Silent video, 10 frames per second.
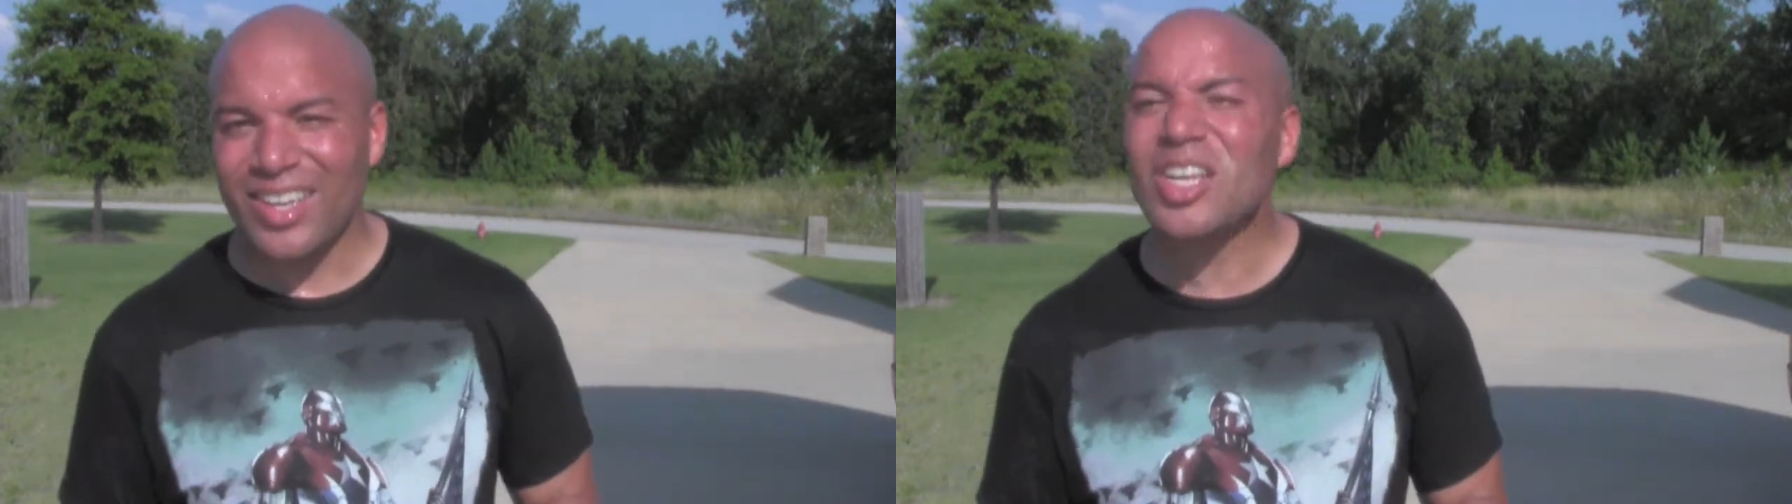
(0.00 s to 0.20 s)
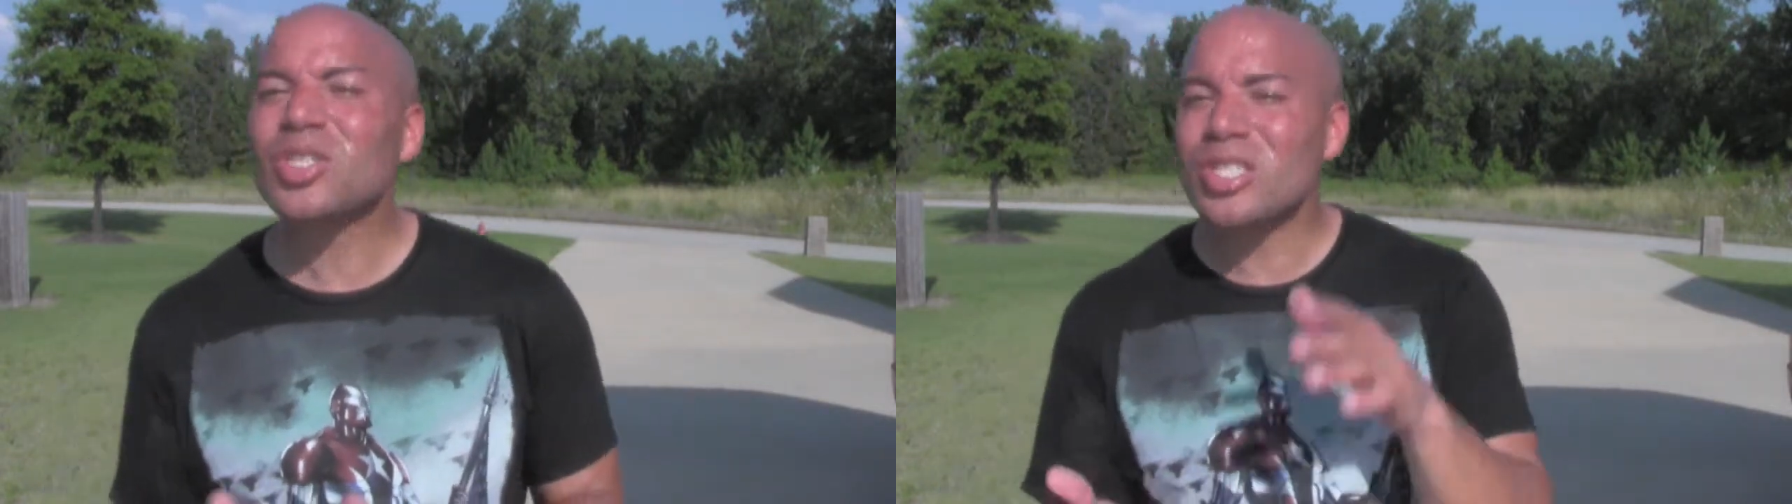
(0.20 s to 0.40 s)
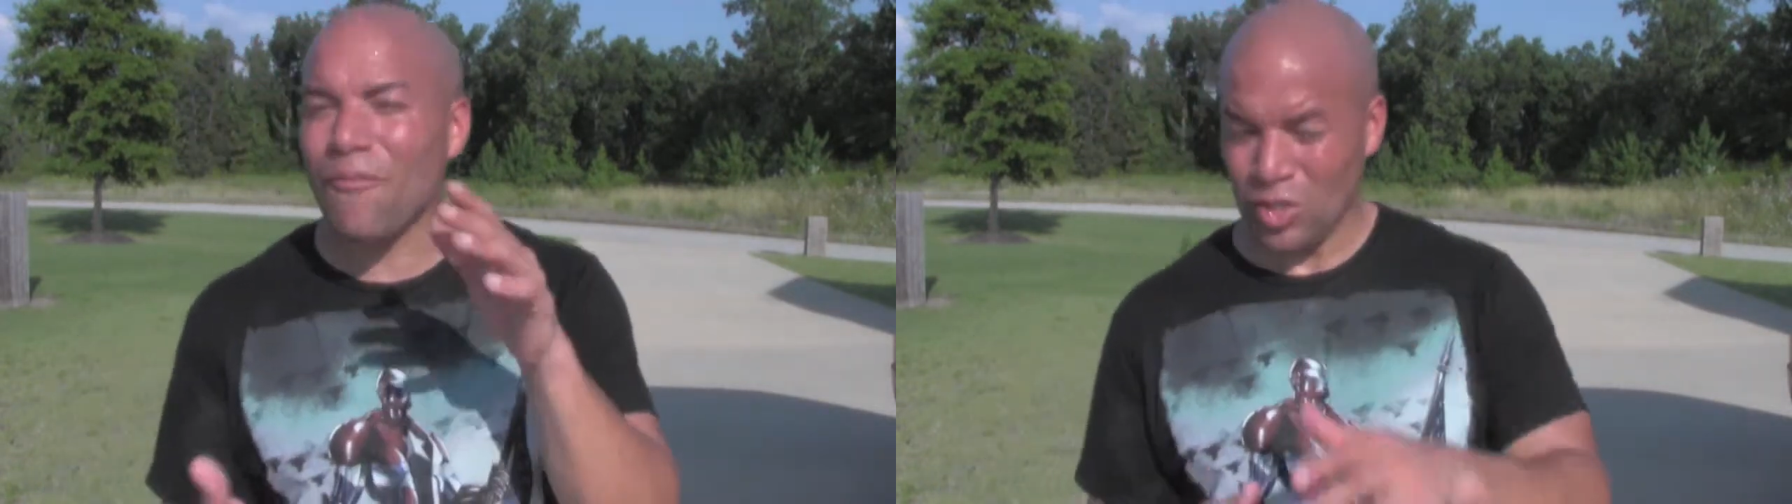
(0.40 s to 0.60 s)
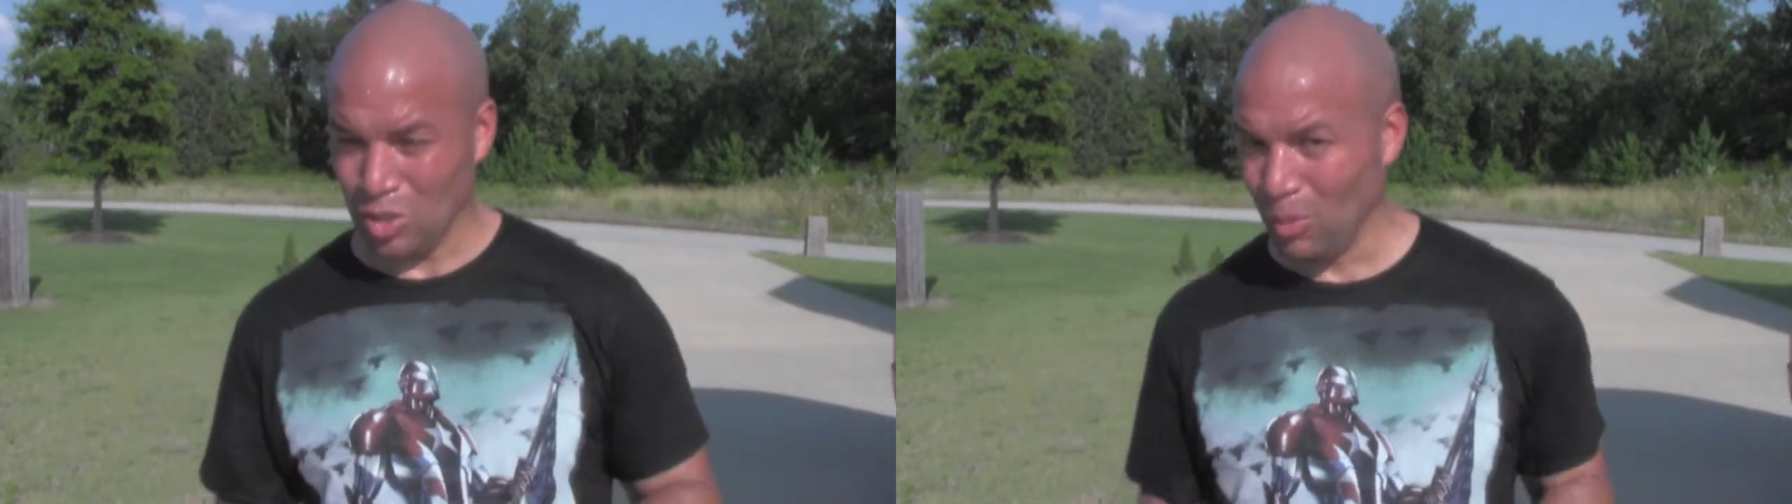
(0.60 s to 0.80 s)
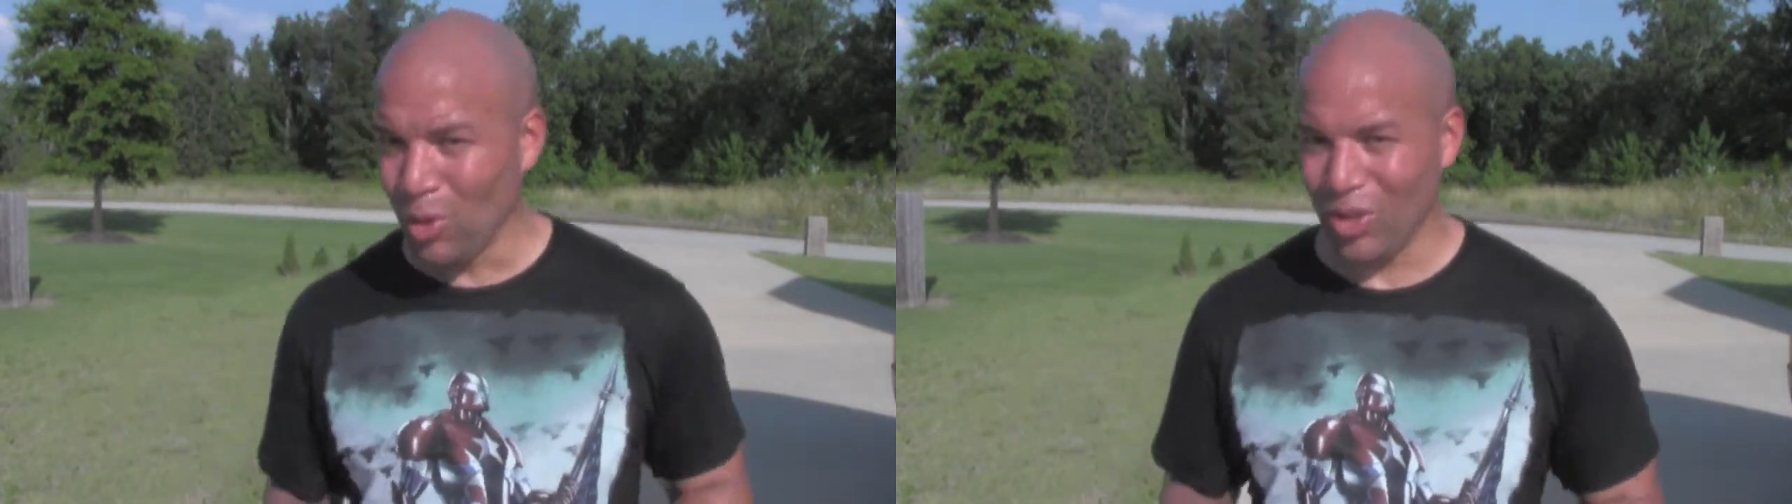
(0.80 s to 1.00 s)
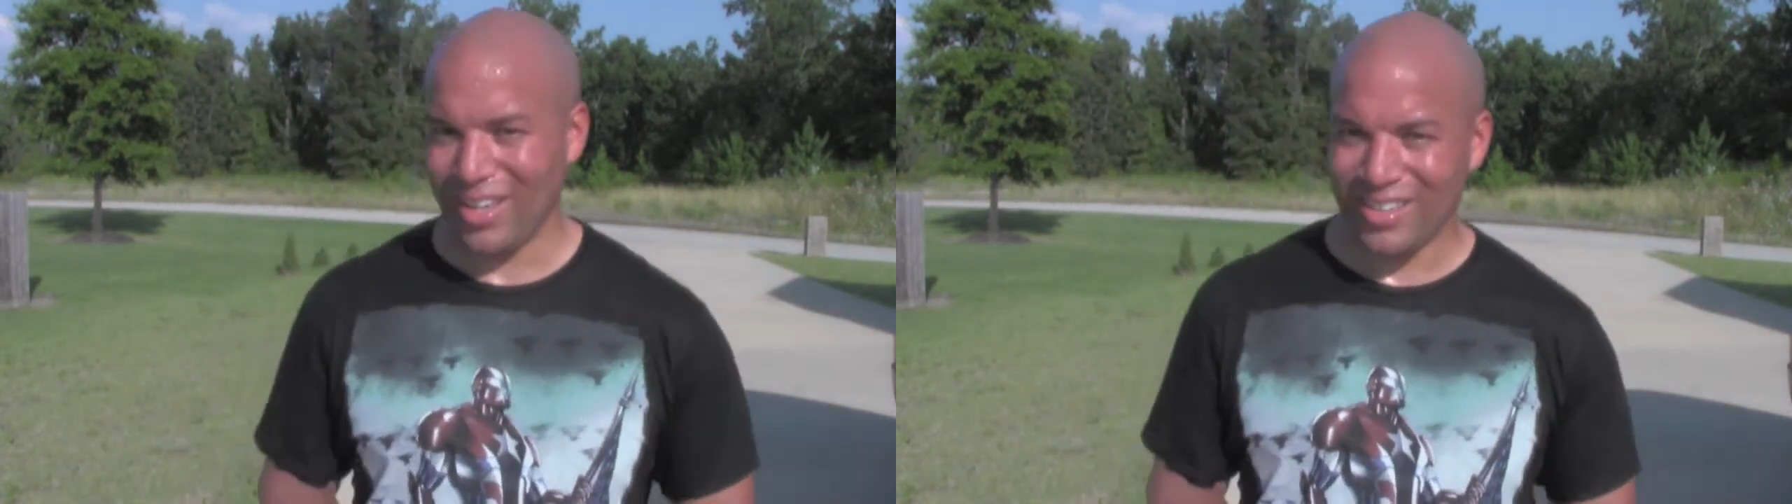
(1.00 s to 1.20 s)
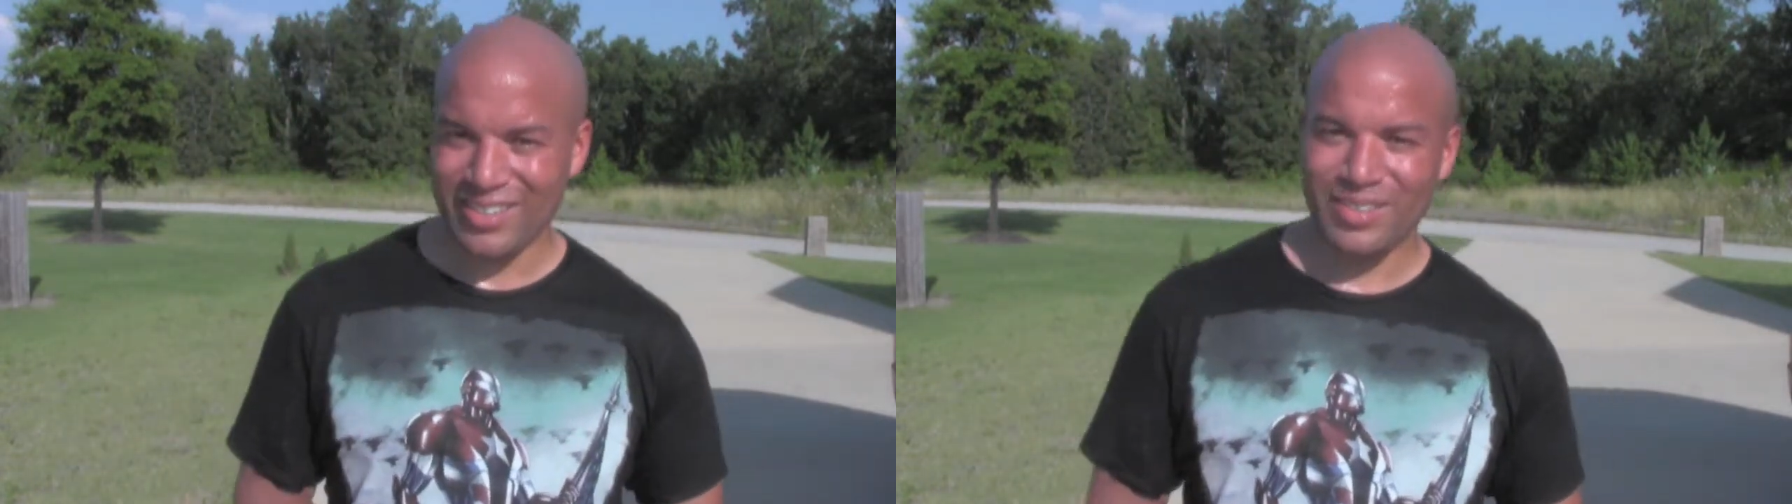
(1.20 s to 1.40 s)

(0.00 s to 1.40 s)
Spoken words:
Get yourself a smoothie.